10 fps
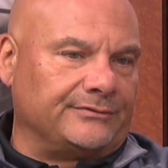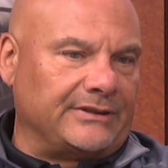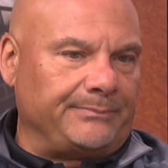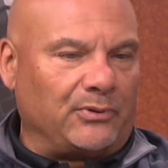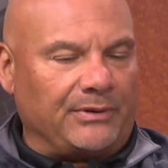and
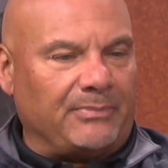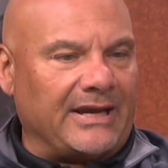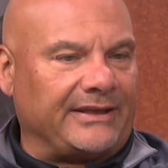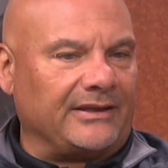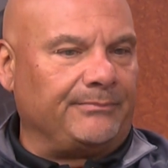they put it
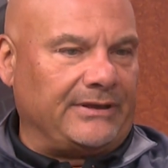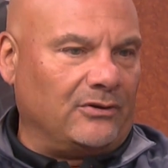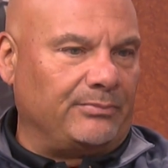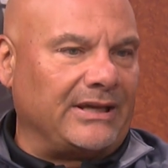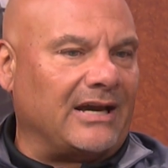back in, but
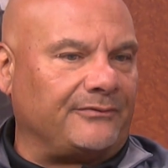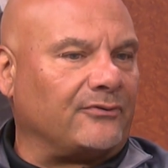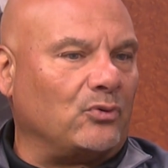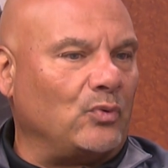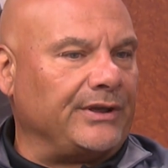he'll be out
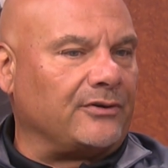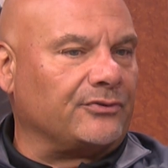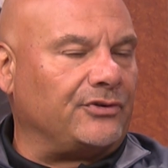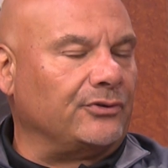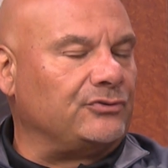for a week or
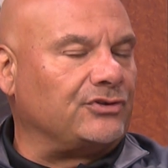two.